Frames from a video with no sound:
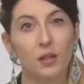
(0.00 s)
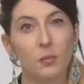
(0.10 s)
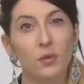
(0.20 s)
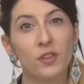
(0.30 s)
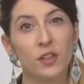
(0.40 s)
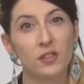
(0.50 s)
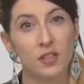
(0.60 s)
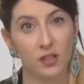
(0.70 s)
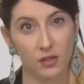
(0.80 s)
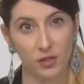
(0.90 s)
Moving on to
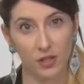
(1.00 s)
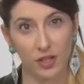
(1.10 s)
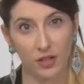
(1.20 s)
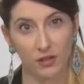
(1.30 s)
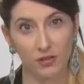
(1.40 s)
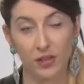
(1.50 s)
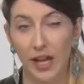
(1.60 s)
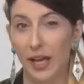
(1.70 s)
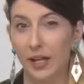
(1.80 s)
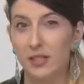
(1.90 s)
culture now,
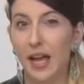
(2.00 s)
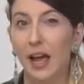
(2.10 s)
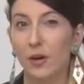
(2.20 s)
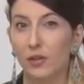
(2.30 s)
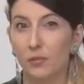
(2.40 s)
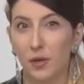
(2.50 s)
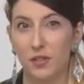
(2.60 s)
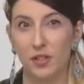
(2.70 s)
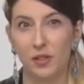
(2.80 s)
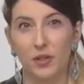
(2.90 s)
and out of
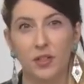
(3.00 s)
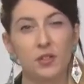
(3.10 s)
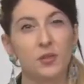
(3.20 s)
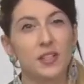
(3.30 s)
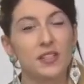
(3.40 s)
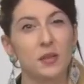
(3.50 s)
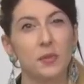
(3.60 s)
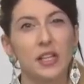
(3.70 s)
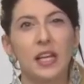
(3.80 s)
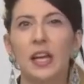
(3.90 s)
Barcelona to an
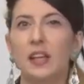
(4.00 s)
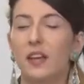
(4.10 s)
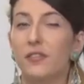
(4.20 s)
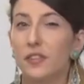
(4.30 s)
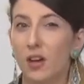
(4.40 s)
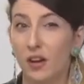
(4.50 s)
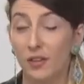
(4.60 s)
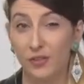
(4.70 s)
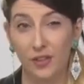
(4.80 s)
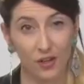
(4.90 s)
exhibit that
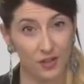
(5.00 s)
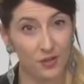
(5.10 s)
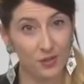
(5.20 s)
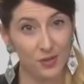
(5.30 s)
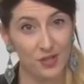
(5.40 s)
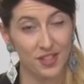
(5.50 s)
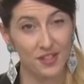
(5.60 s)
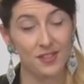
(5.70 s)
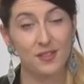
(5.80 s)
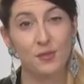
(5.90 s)
photography and art
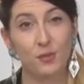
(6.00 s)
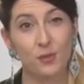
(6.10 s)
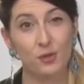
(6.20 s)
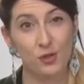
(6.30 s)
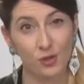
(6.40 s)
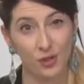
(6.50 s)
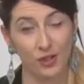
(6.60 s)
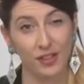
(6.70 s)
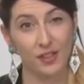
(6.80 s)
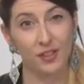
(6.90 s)
enthusiasts will
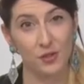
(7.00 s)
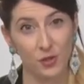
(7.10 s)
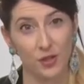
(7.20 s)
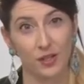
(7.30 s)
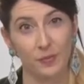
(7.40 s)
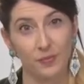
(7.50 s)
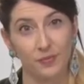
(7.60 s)
surely enjoy.